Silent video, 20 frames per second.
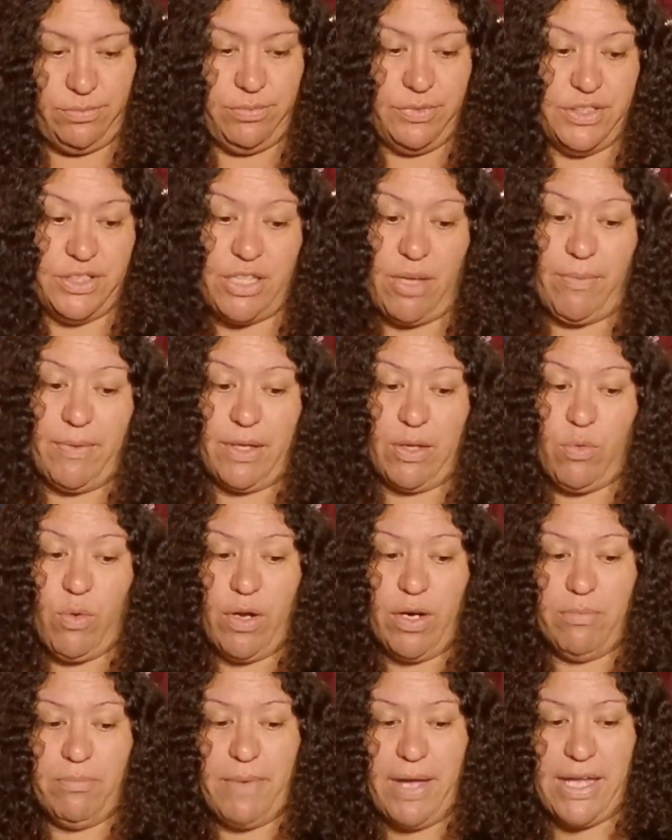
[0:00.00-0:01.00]
something
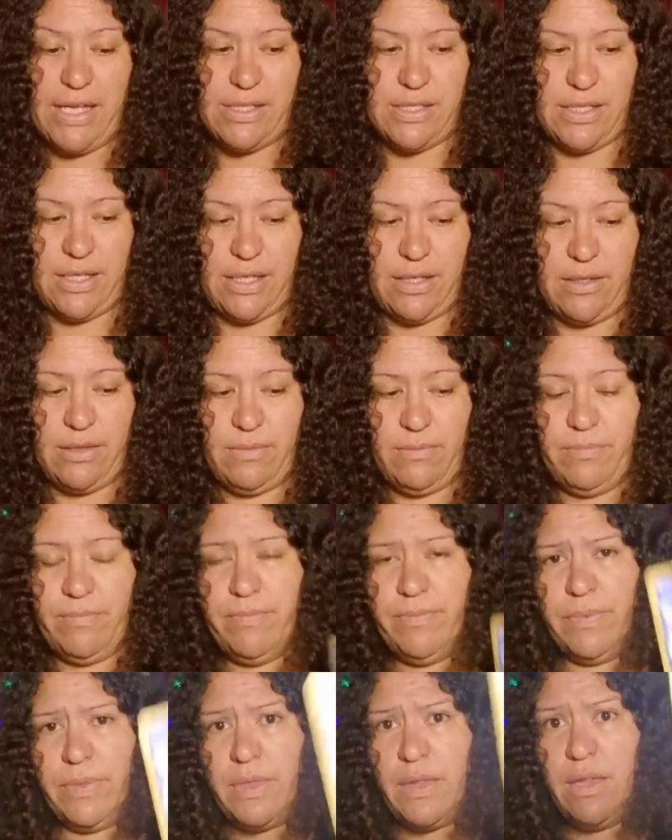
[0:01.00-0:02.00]
quite amazing.
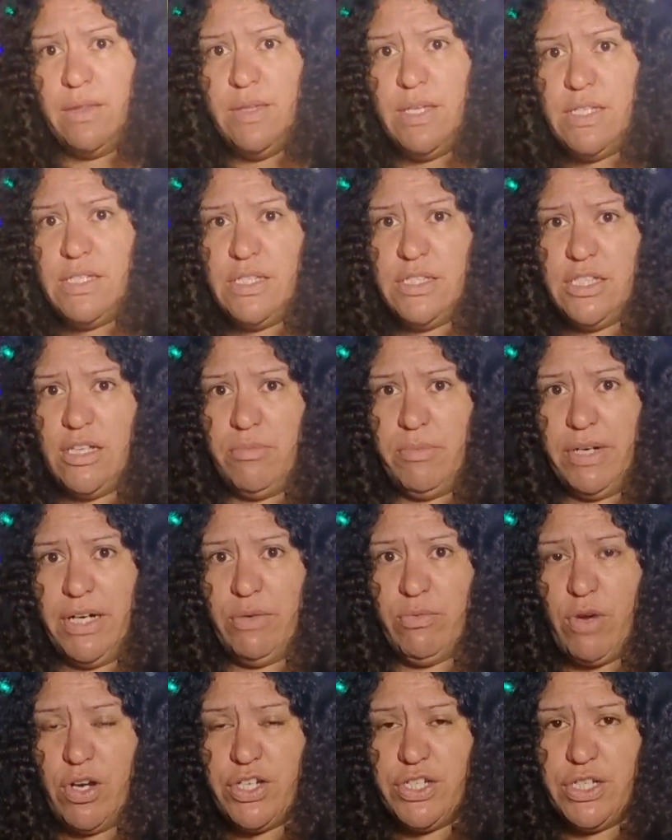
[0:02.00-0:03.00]
This is
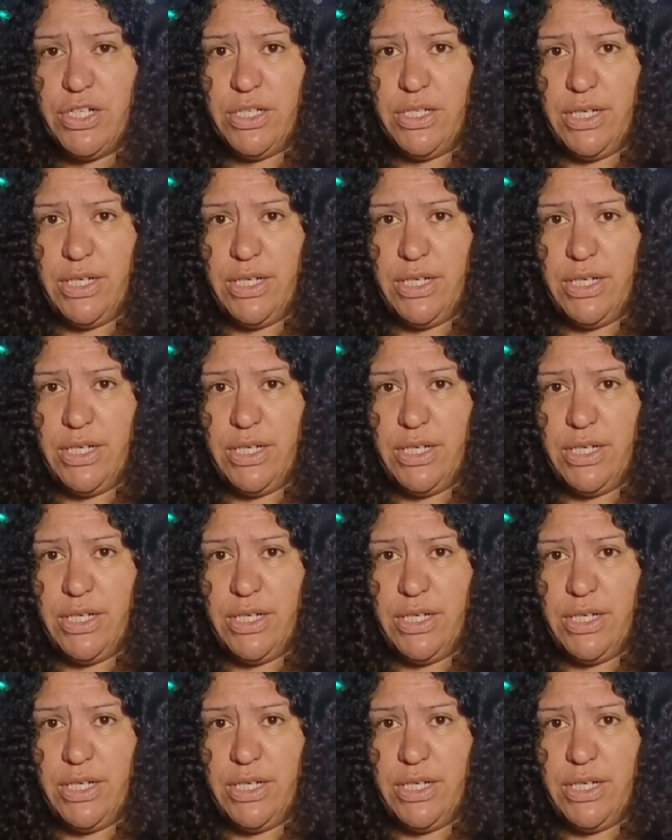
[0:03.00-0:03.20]
somebody rushing in